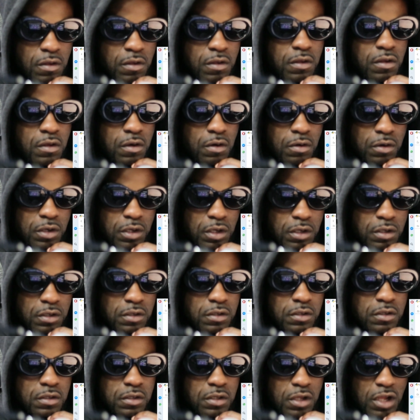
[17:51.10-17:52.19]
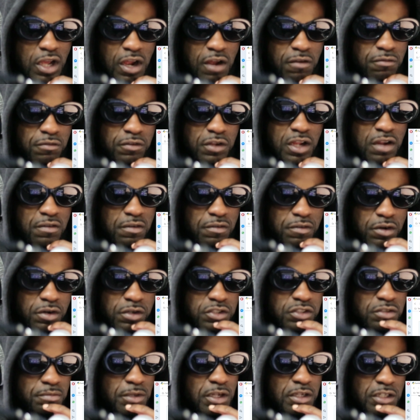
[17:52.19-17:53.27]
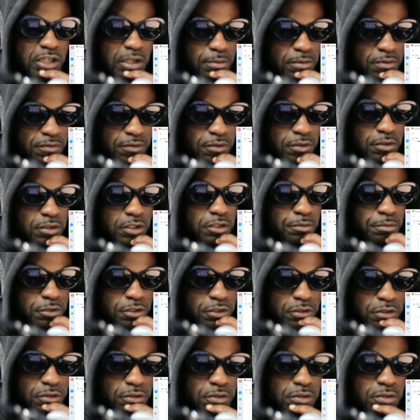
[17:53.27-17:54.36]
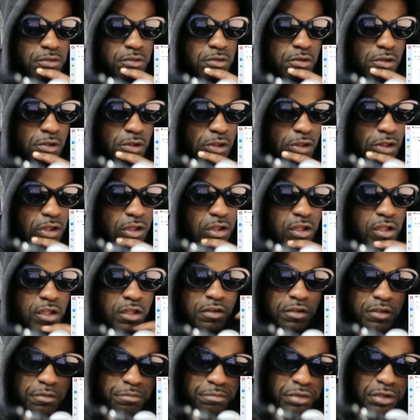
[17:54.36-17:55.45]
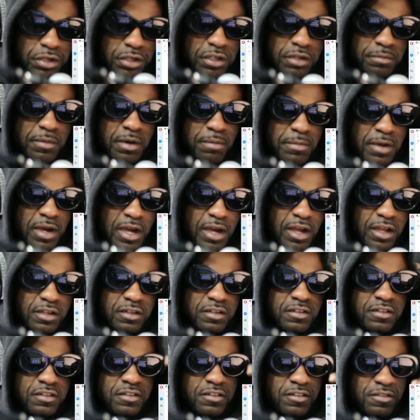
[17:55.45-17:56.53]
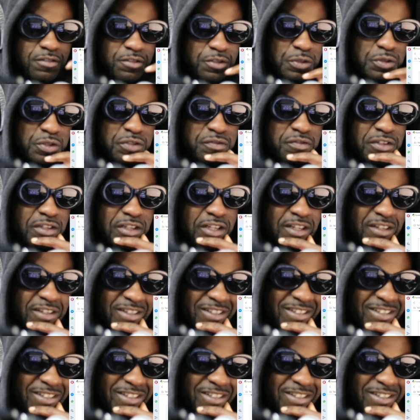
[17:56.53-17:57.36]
Okay. I don't think I've ever heard something like that before. That's pretty cool. Put it in my mind. Use it for later.